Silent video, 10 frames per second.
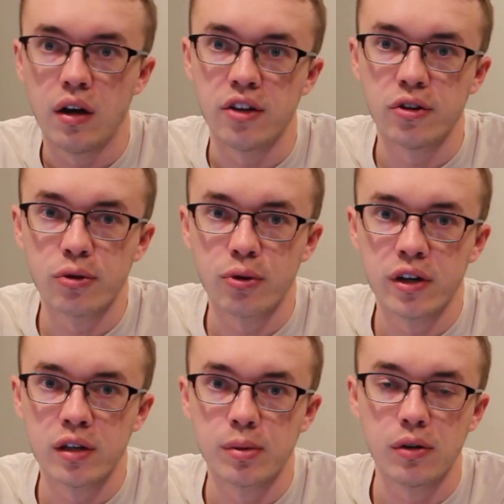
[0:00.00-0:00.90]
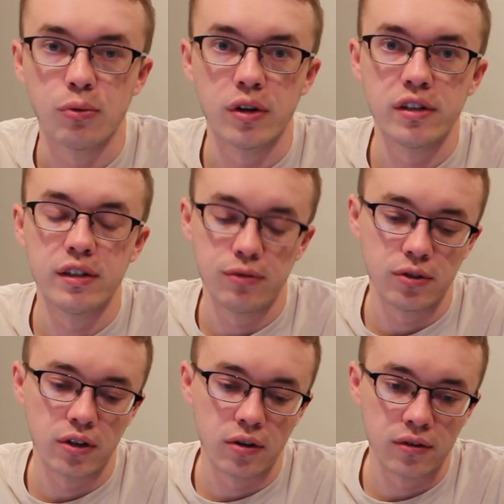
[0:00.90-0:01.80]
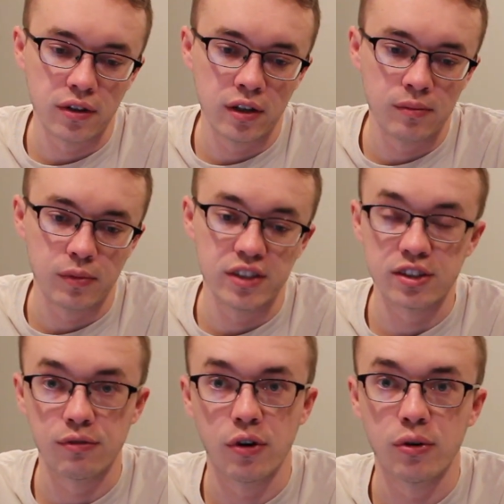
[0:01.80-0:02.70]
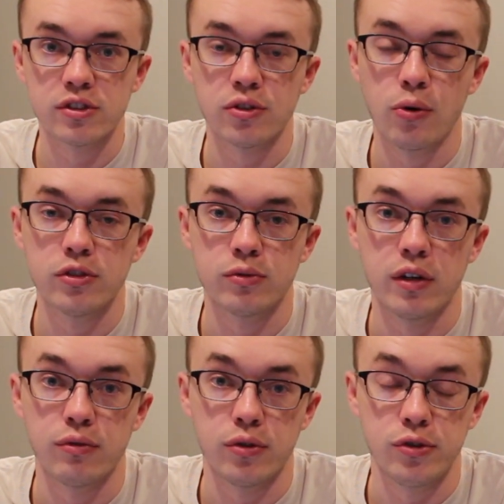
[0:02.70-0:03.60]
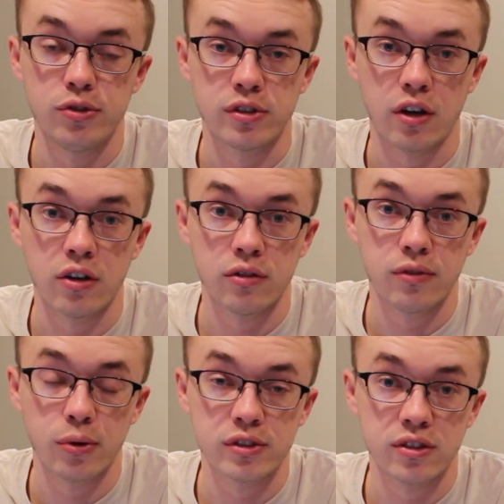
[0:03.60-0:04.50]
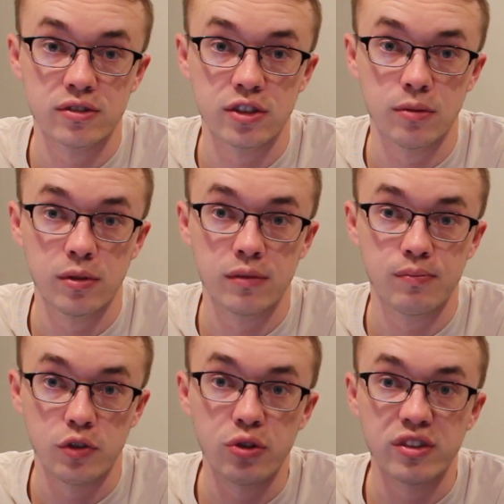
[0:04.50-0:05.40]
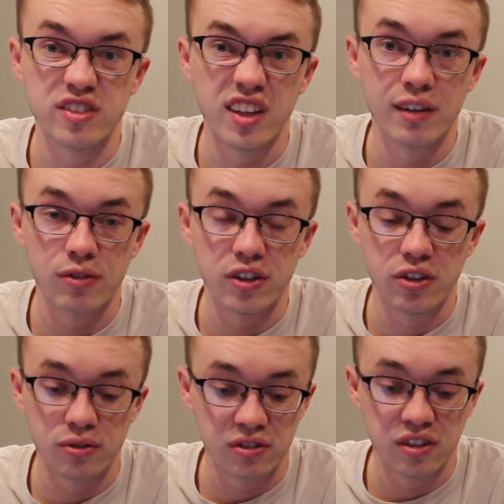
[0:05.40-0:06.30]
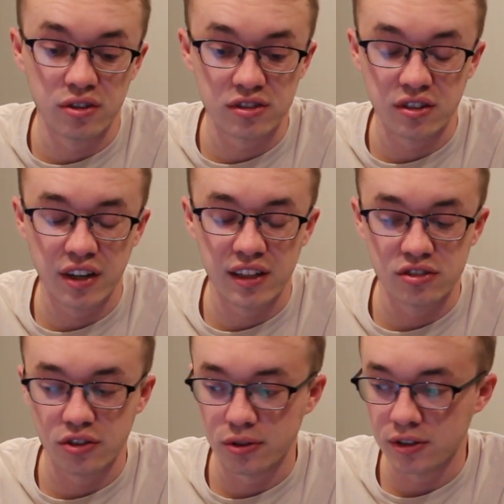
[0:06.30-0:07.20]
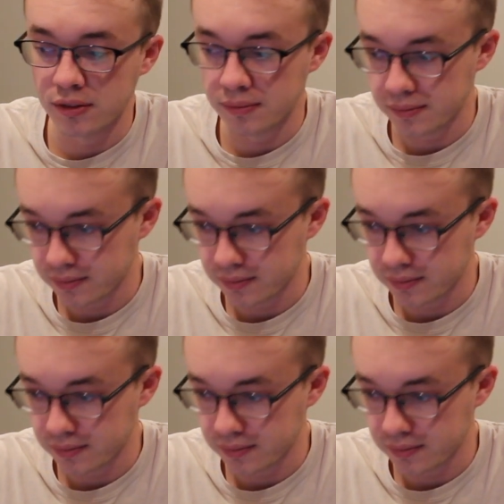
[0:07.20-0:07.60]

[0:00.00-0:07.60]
Another gripe, really, if you can call it that, is the focus noise whenever you're using autofocus on something. You can definitely hear the gears when they're kind of turning.